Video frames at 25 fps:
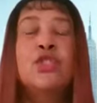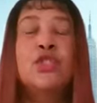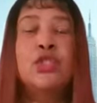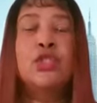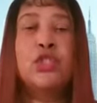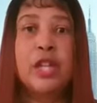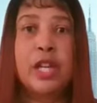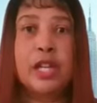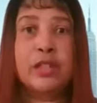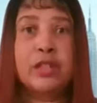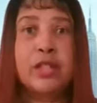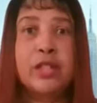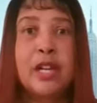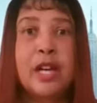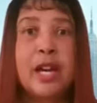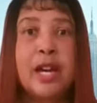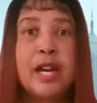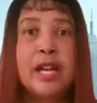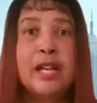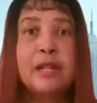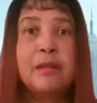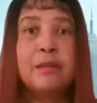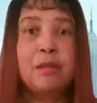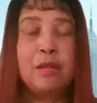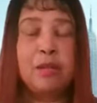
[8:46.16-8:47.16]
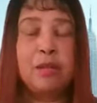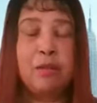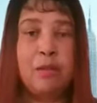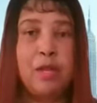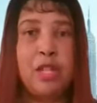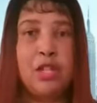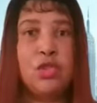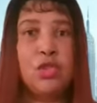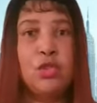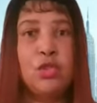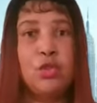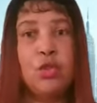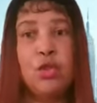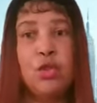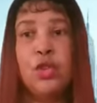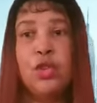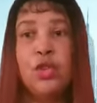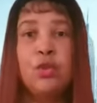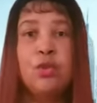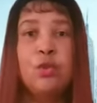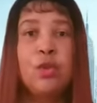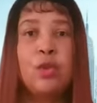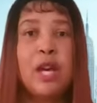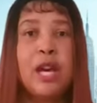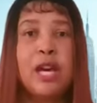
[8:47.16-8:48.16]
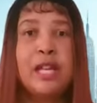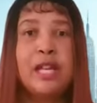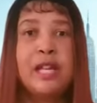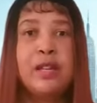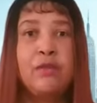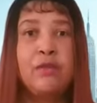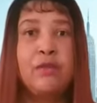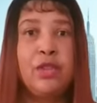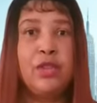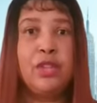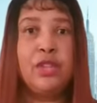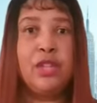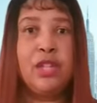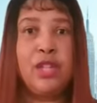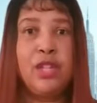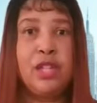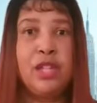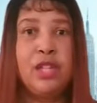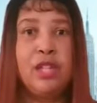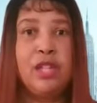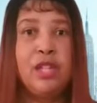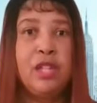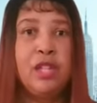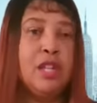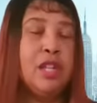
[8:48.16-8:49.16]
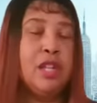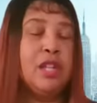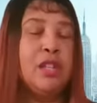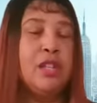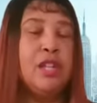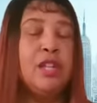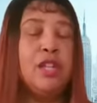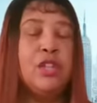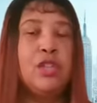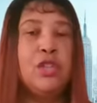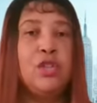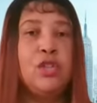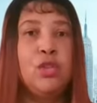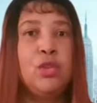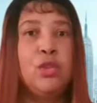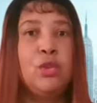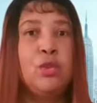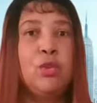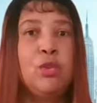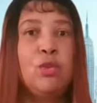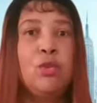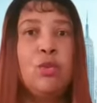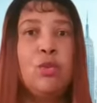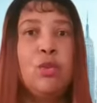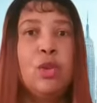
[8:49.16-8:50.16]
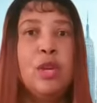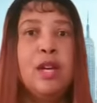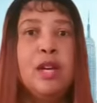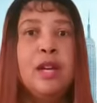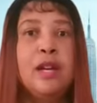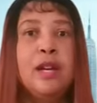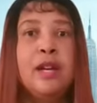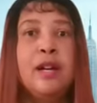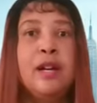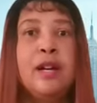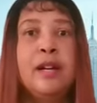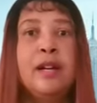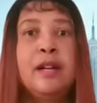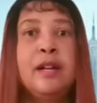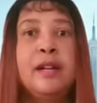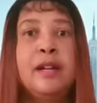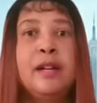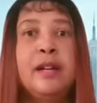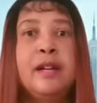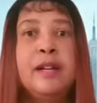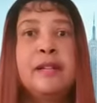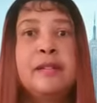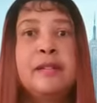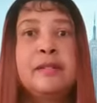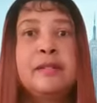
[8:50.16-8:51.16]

check the items, make sure you got everything that you uh,